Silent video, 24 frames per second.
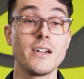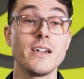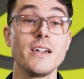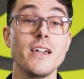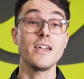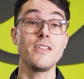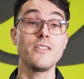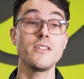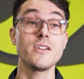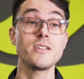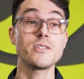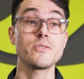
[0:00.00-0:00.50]

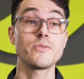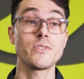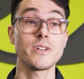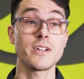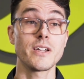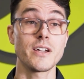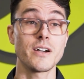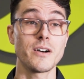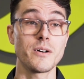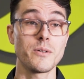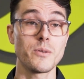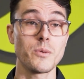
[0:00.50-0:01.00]
In this
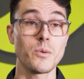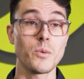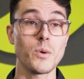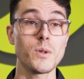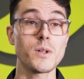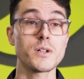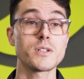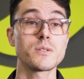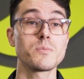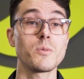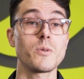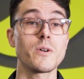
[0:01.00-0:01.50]
video,
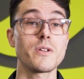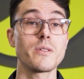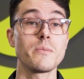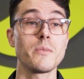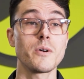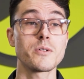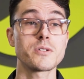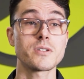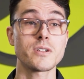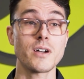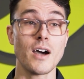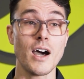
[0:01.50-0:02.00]
we'll explore the
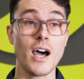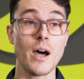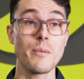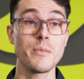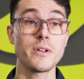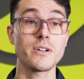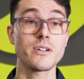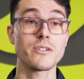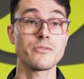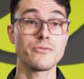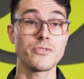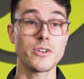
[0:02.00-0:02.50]
most
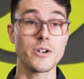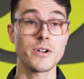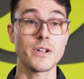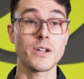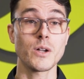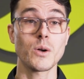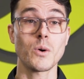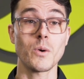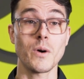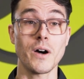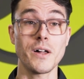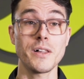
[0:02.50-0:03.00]
common
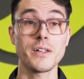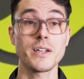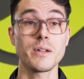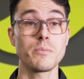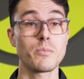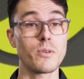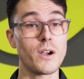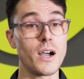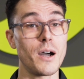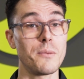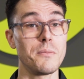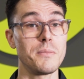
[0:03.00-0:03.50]
converting quality
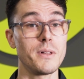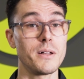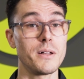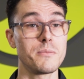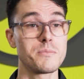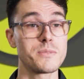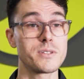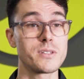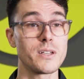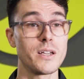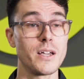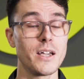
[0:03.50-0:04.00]

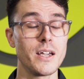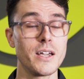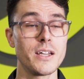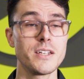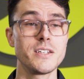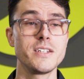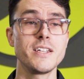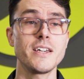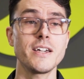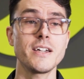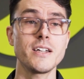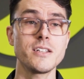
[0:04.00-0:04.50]
problems,
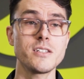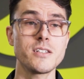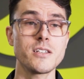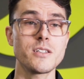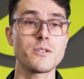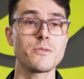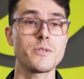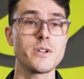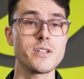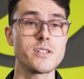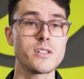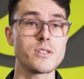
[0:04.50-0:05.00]
dig into
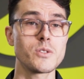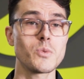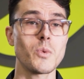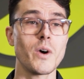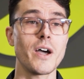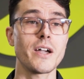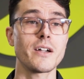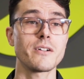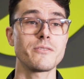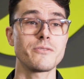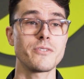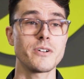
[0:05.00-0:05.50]
the reasons
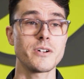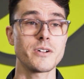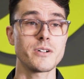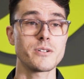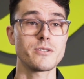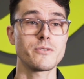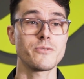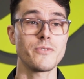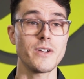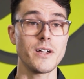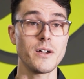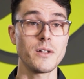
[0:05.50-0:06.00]
why
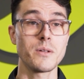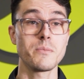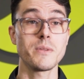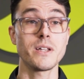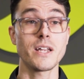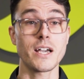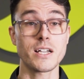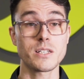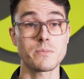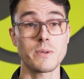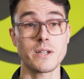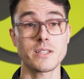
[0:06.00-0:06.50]
converters fail to meet
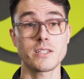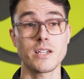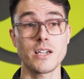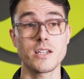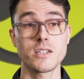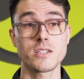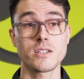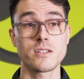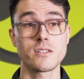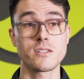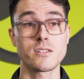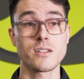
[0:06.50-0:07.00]

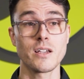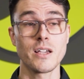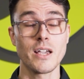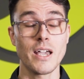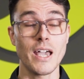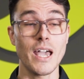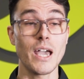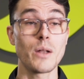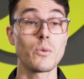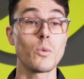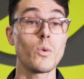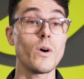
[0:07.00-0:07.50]
expectations,
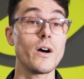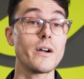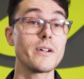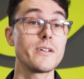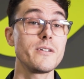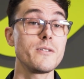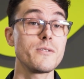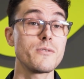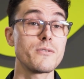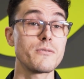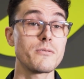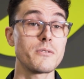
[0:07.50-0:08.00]
and walk
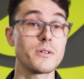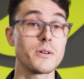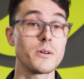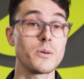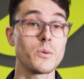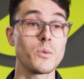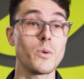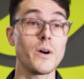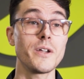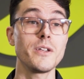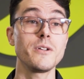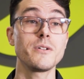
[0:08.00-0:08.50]
you through
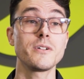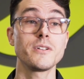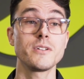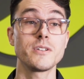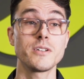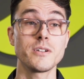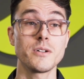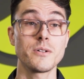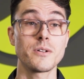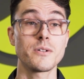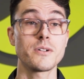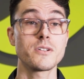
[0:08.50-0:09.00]
what you can
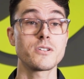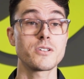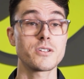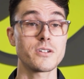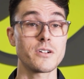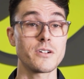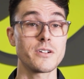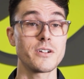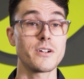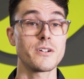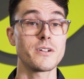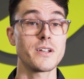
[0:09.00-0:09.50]
do to
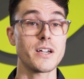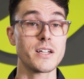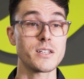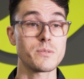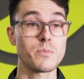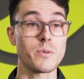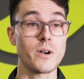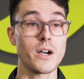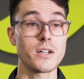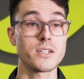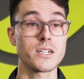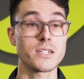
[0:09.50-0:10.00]
ensure your next
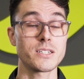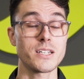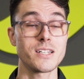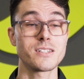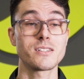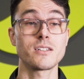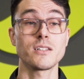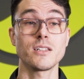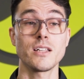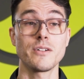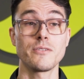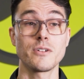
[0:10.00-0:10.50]
project is
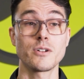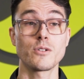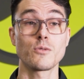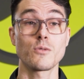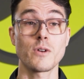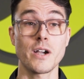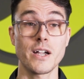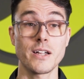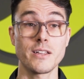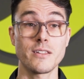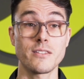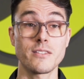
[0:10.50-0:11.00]
delivered
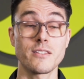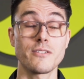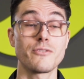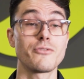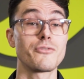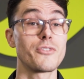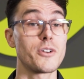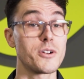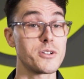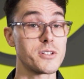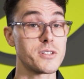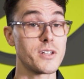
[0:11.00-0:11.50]
right the
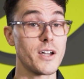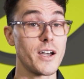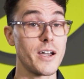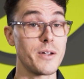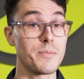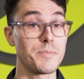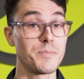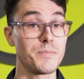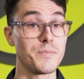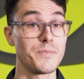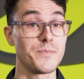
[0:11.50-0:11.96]
first time.